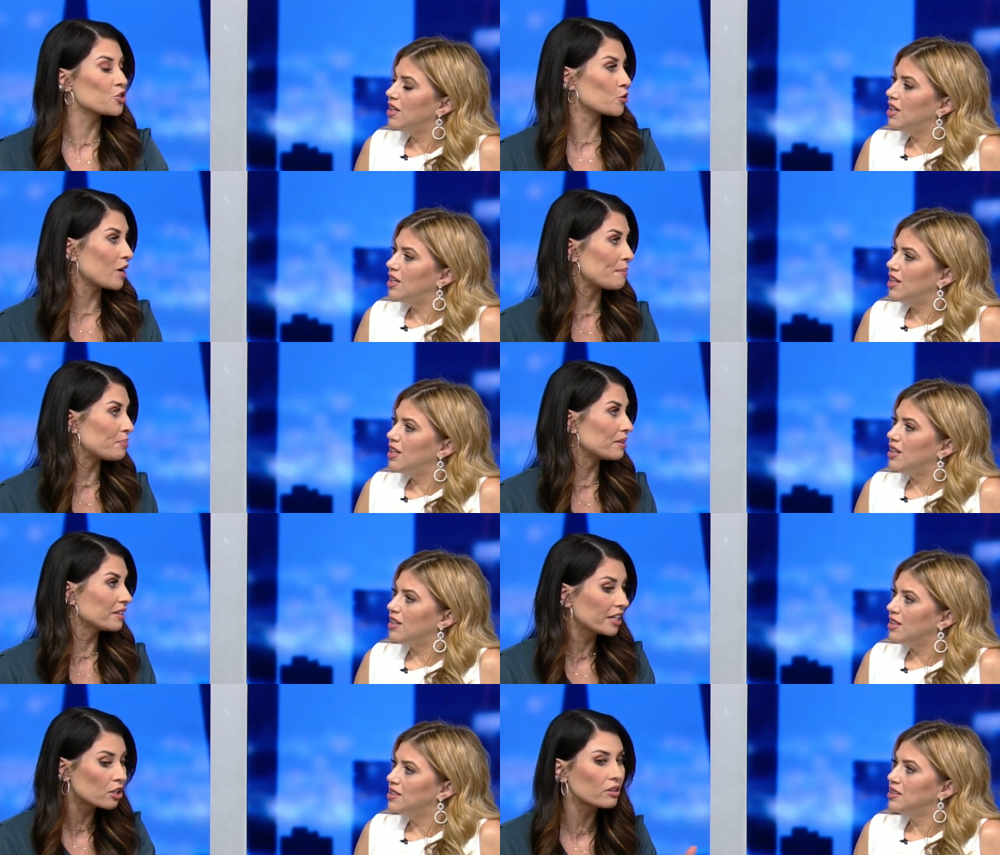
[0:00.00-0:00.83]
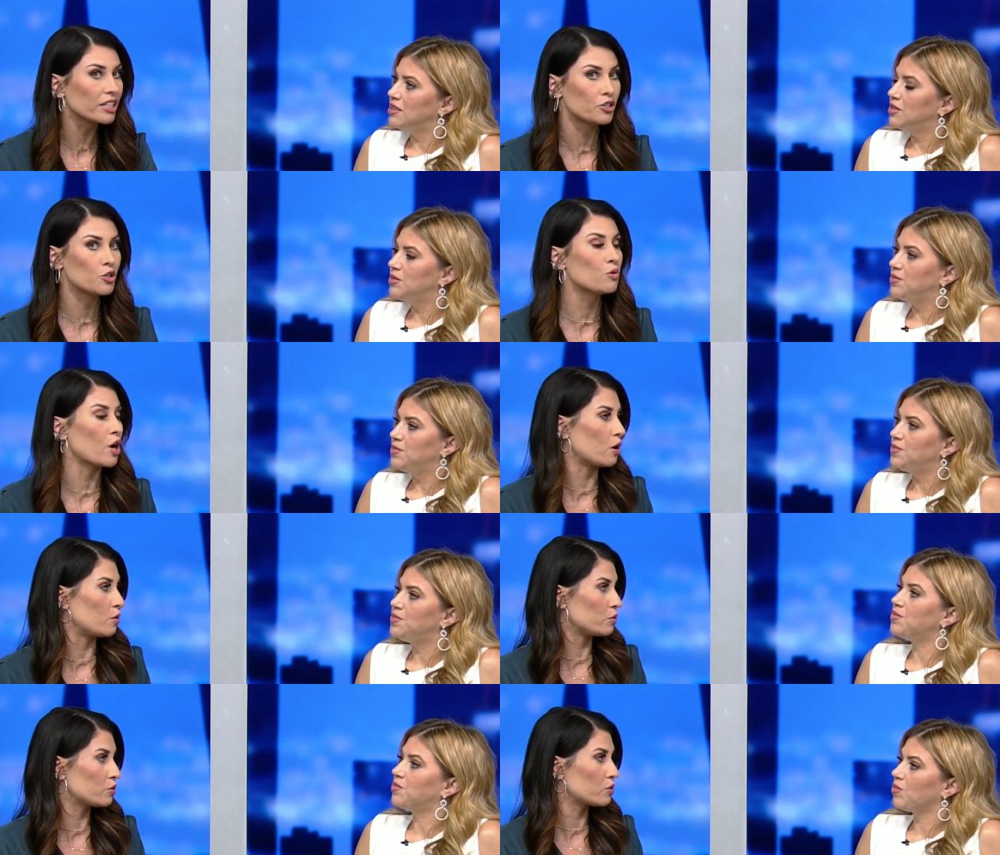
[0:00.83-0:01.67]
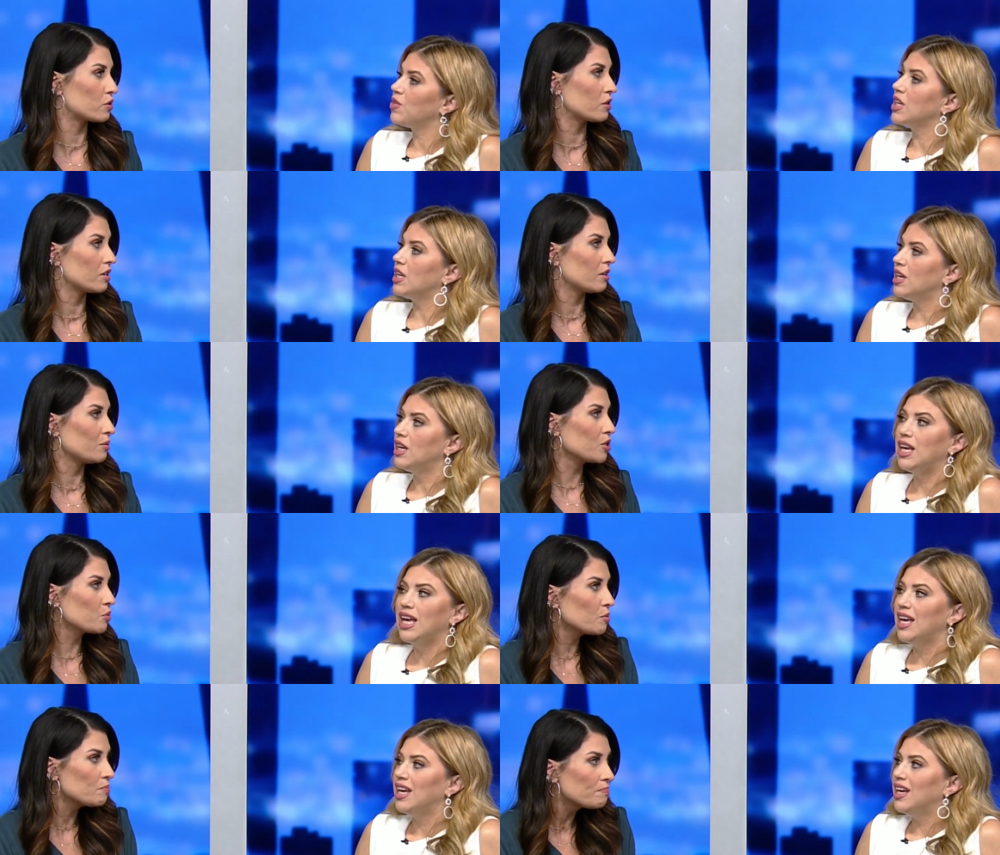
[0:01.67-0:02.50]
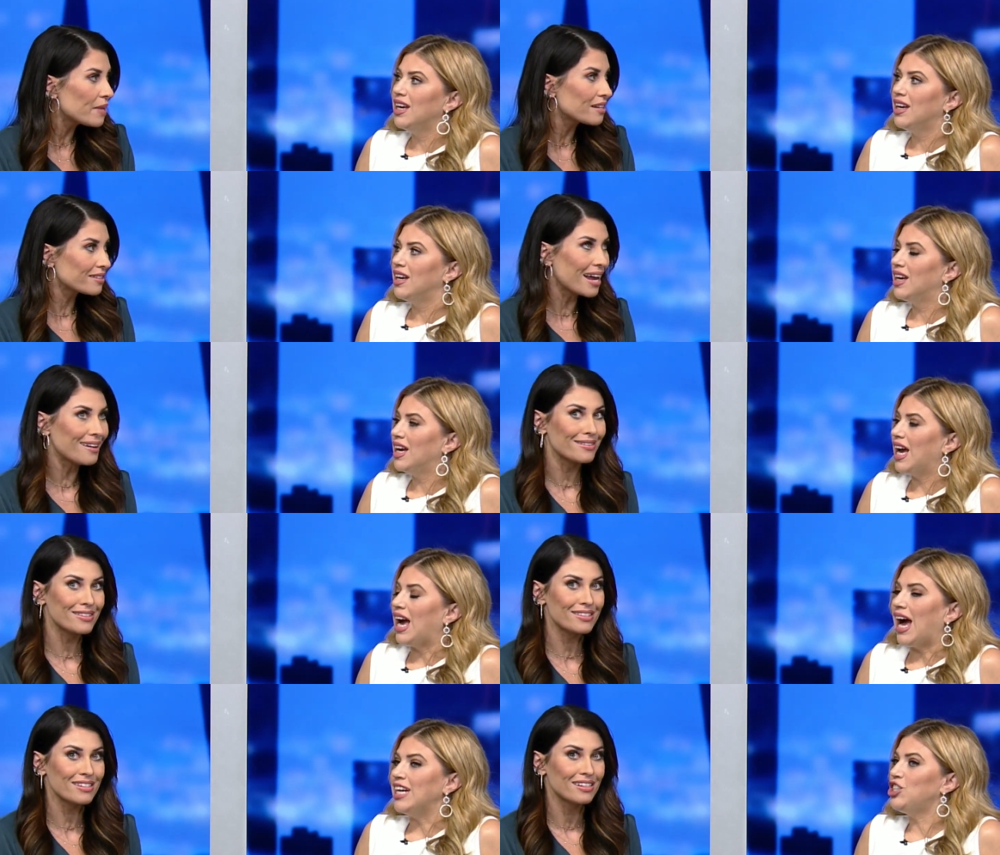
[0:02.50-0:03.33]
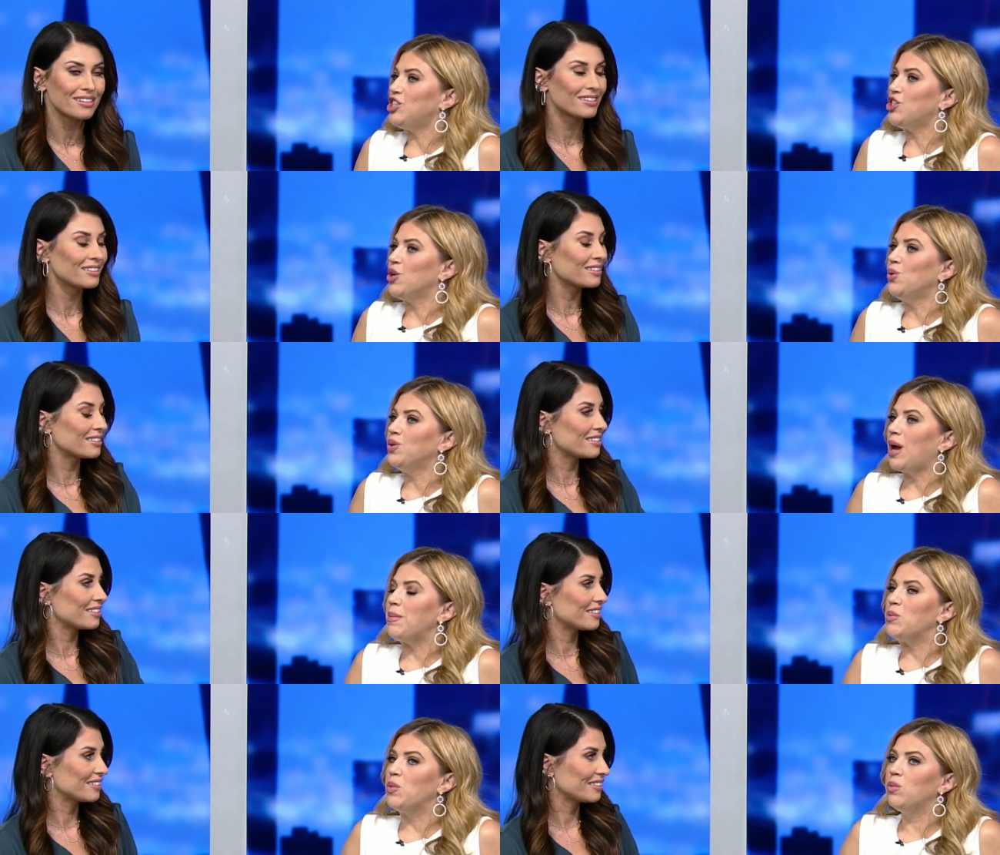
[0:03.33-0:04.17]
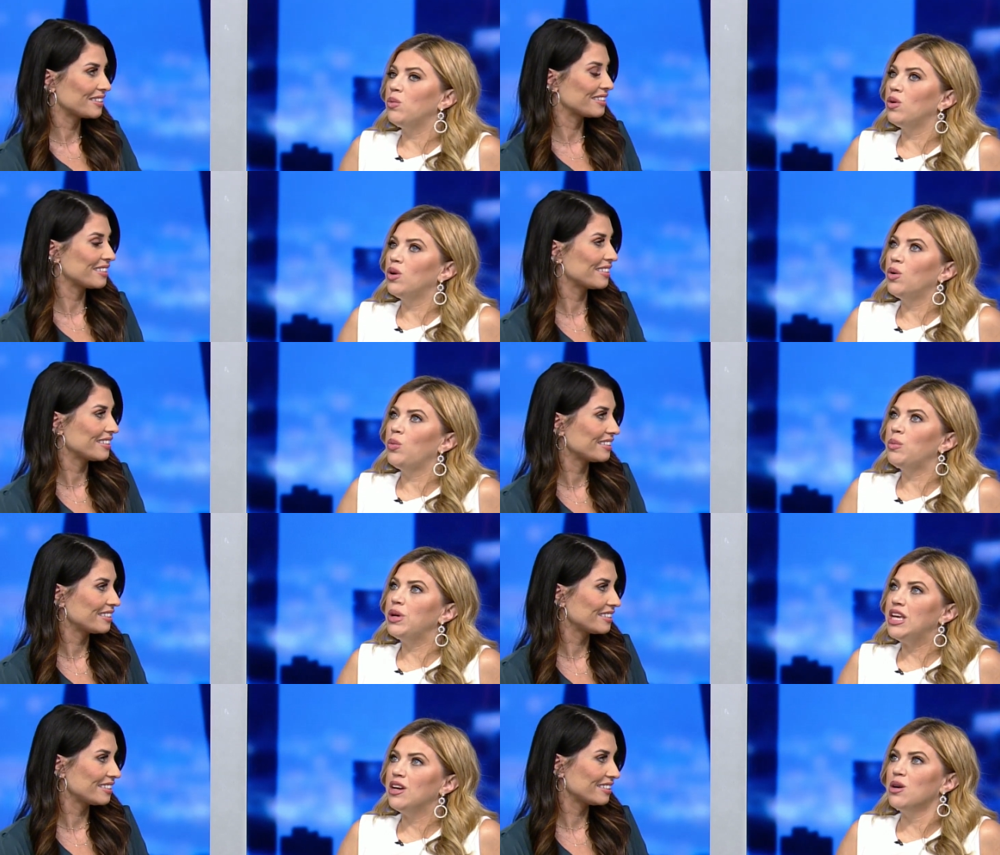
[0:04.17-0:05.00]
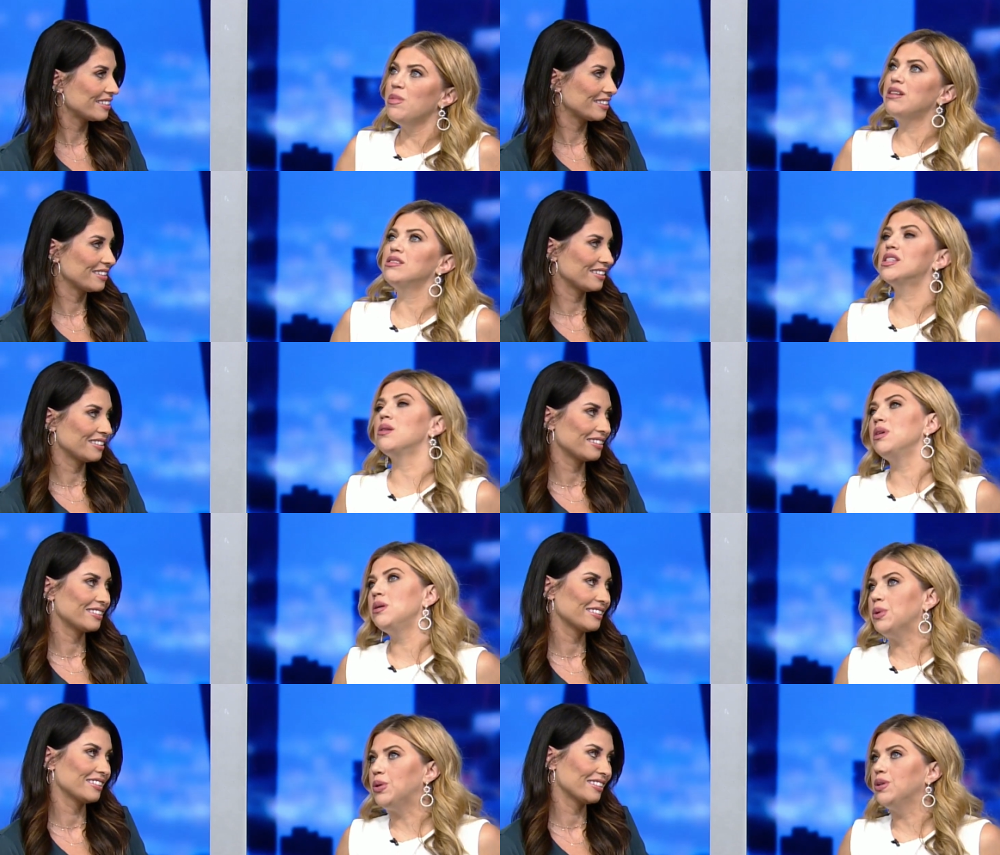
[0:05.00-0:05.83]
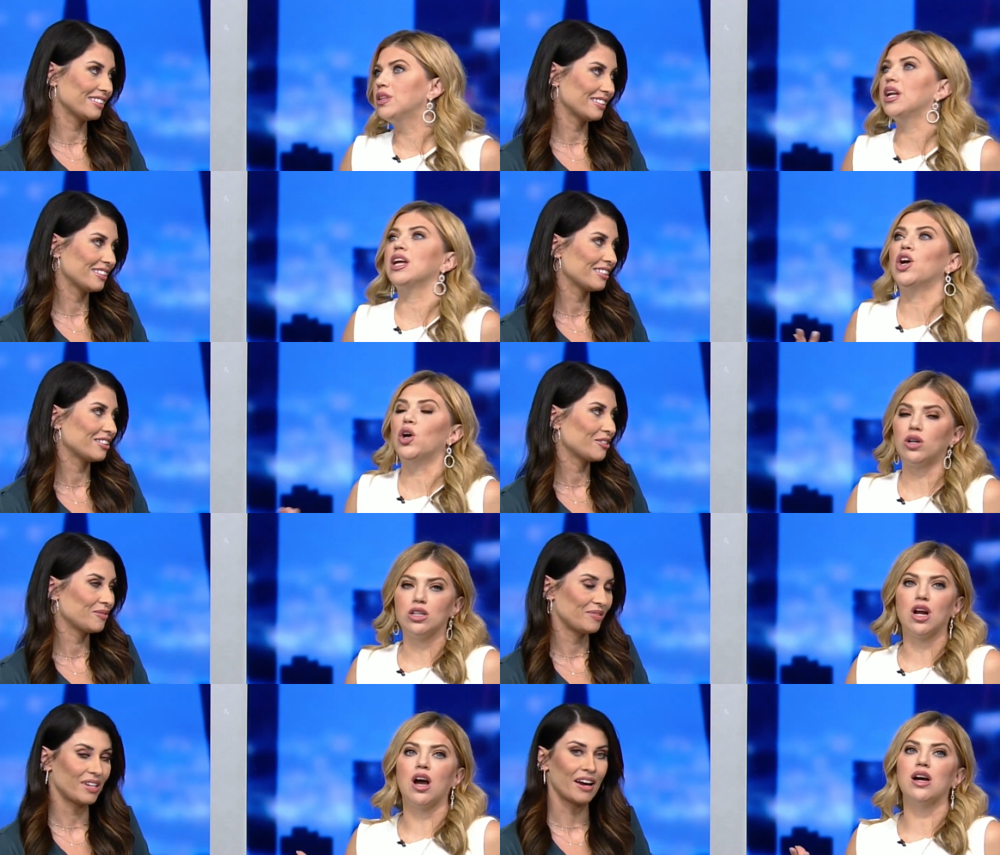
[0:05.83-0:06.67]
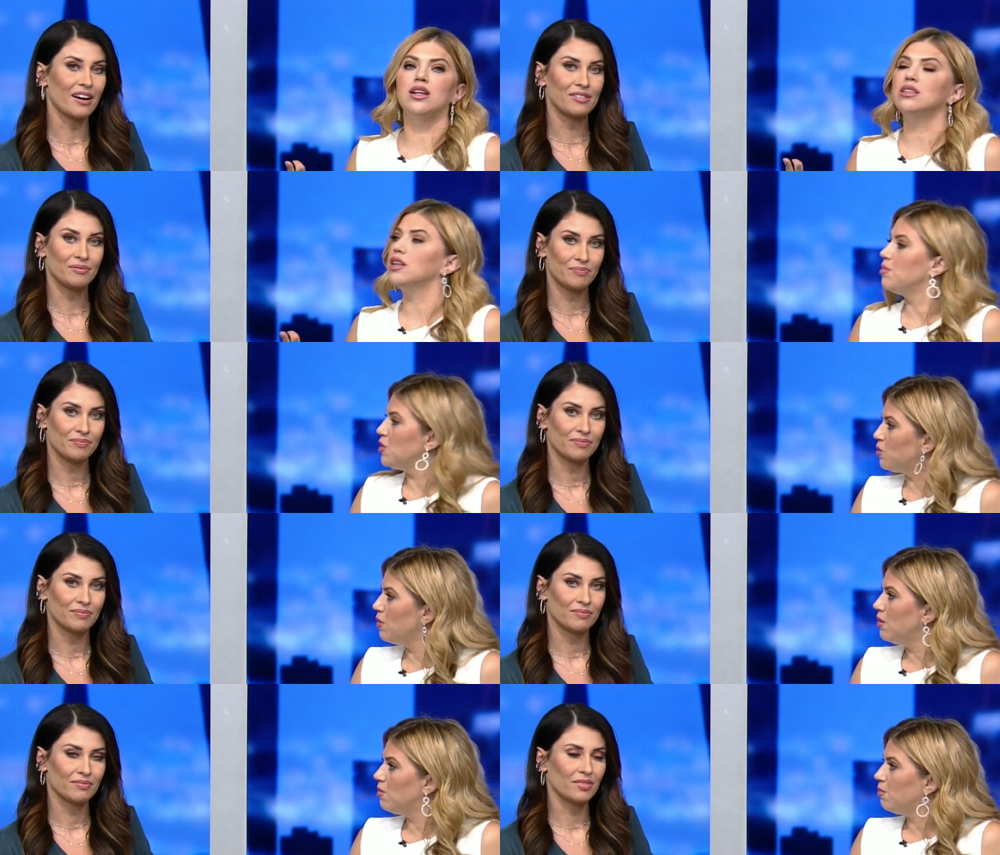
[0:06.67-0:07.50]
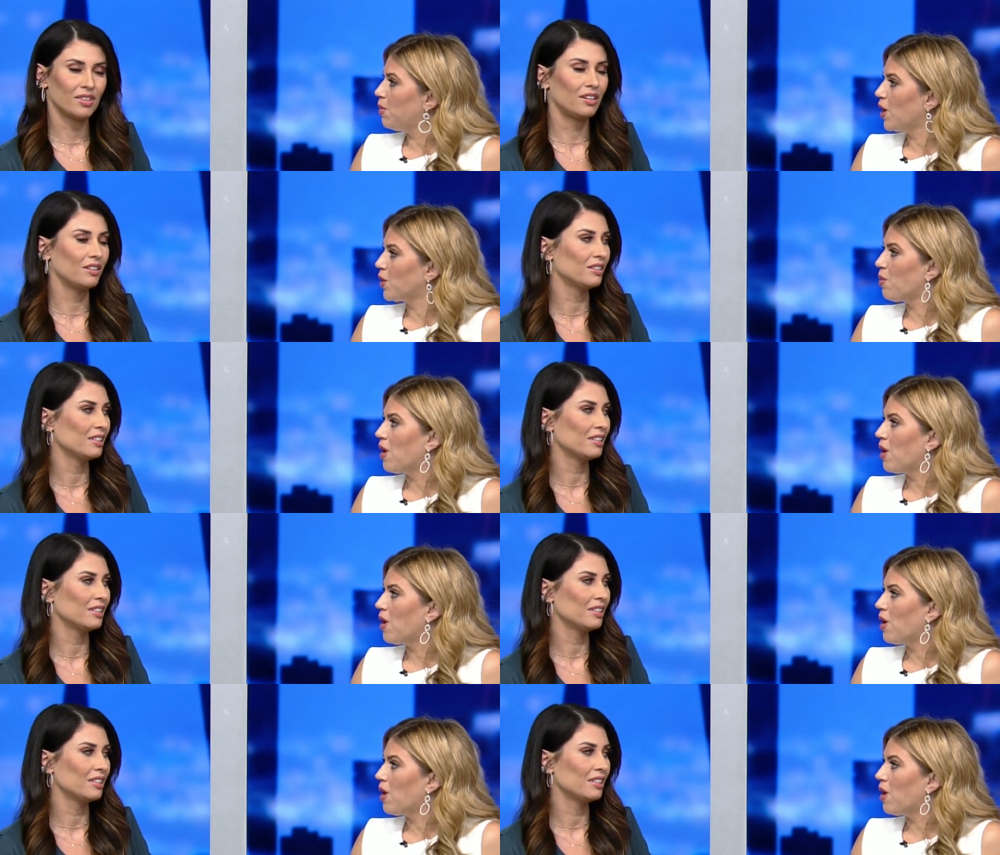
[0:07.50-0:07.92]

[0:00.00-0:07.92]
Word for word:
Speaker 1: your trip literally to those.
Speaker 2: Which would make sense. I just don't. I mean, when when we hear about some people getting hurt on amusement park